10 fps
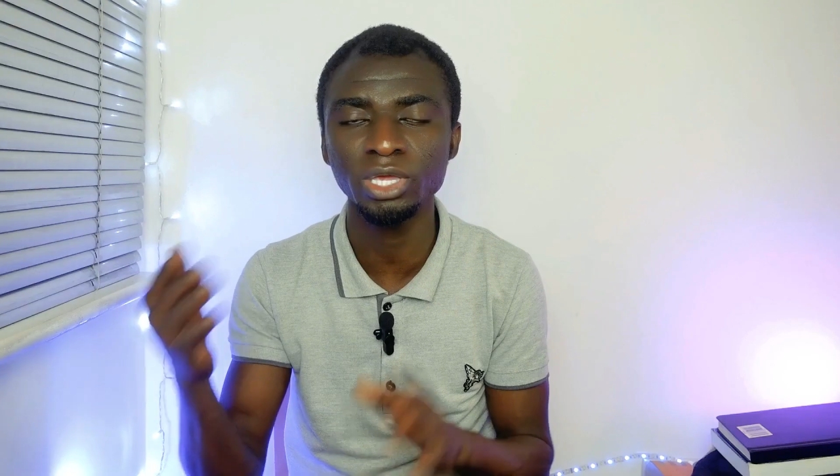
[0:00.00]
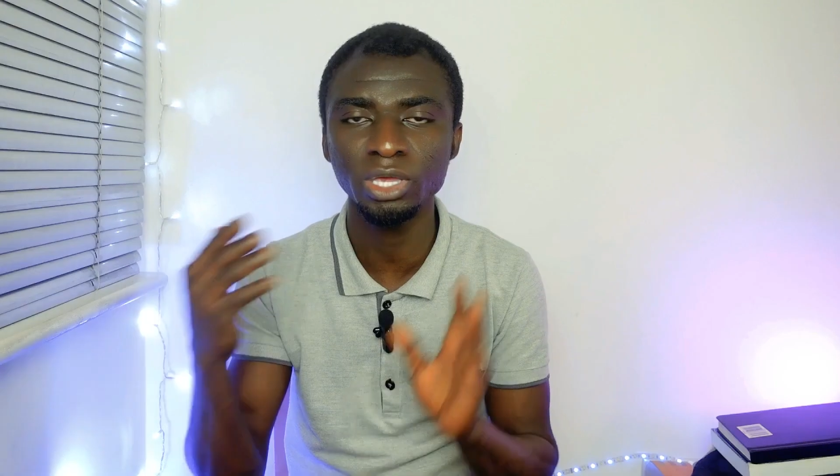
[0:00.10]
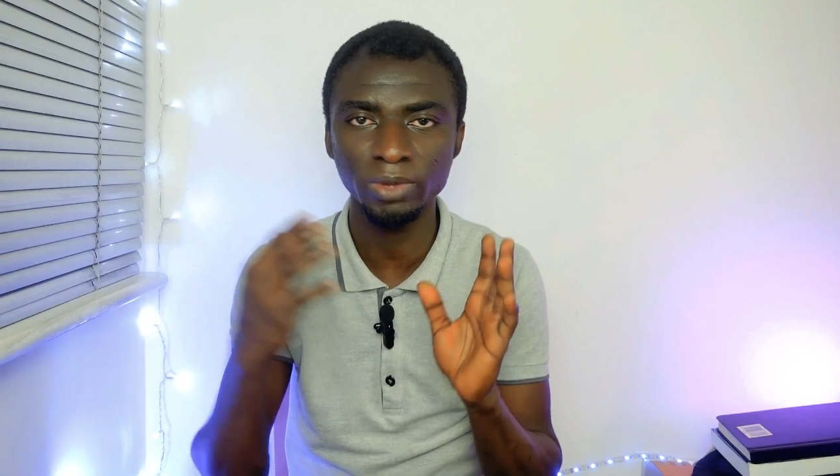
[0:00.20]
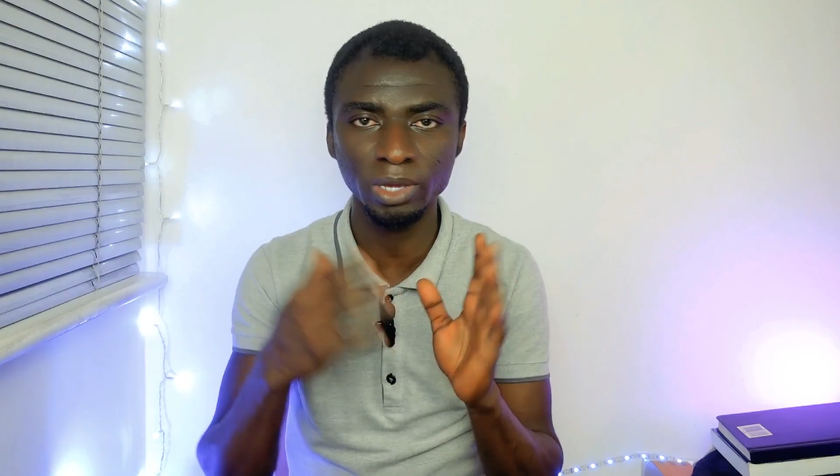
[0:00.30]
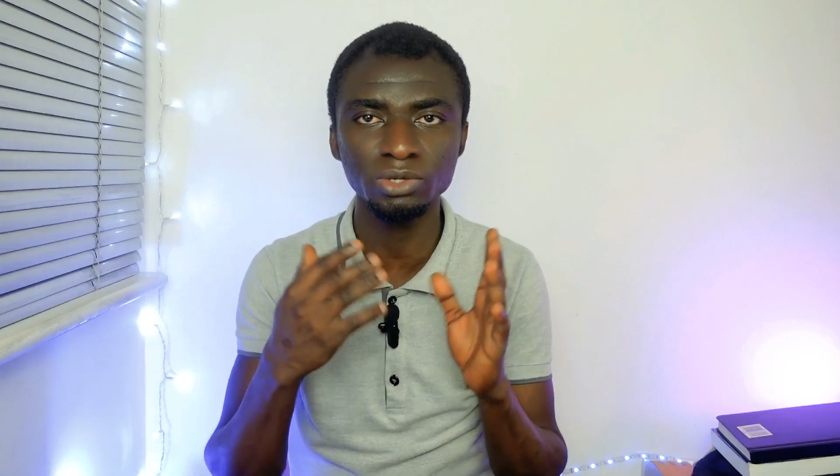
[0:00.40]

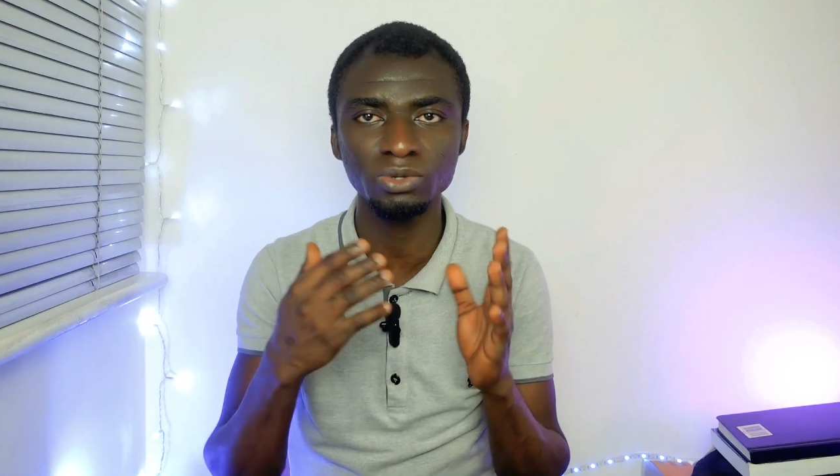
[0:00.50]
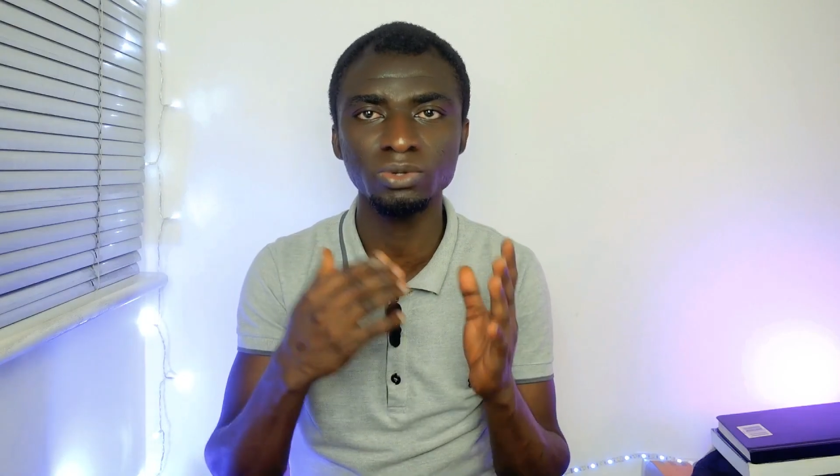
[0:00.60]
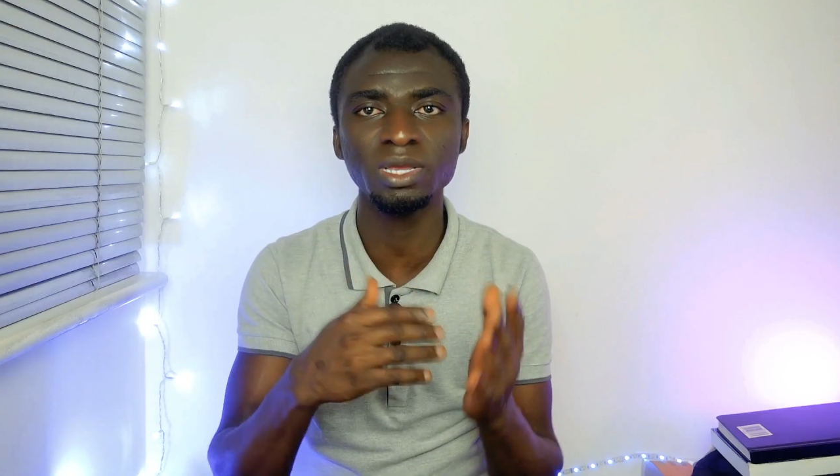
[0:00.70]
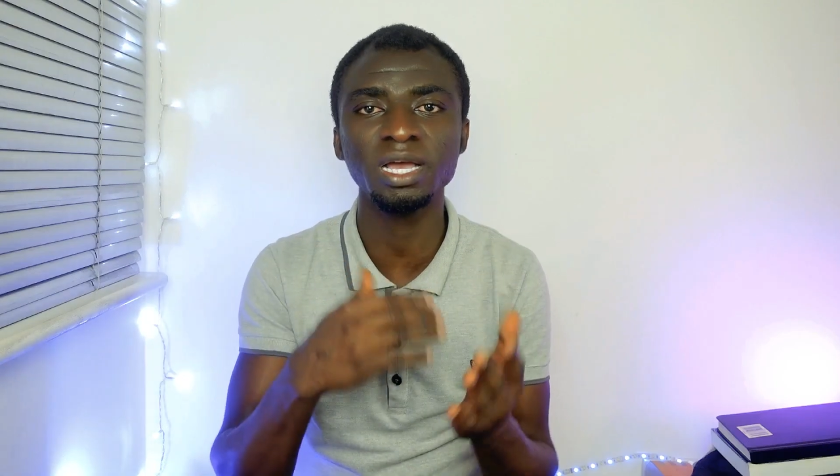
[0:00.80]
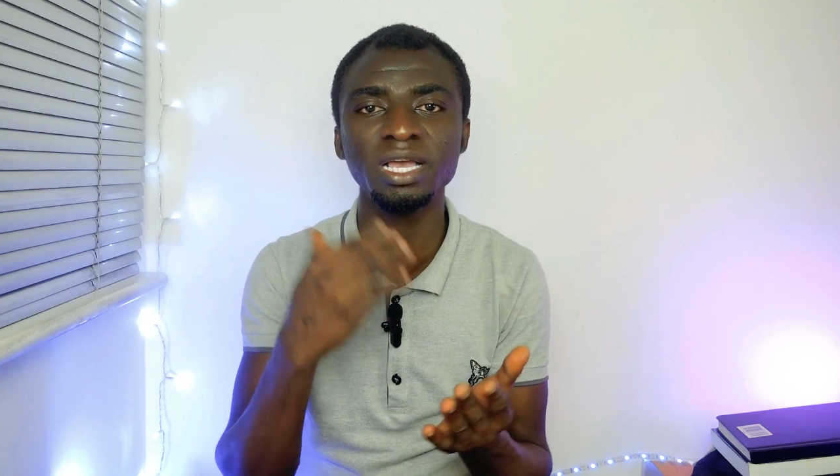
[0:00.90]
We are going to look
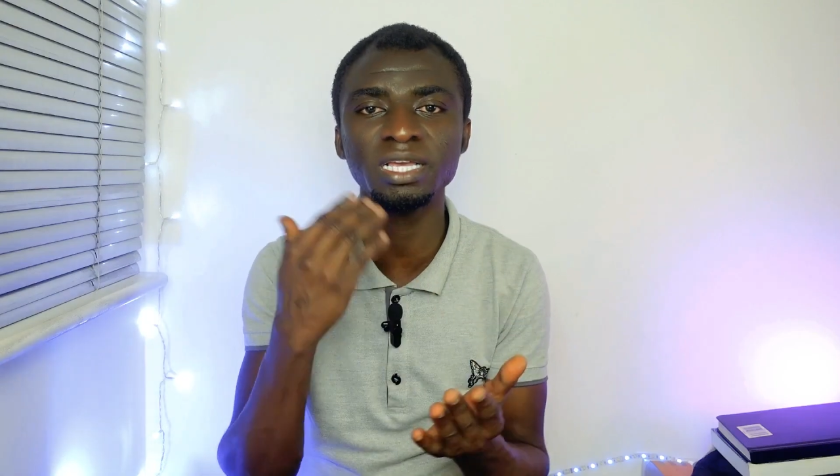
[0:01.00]
at a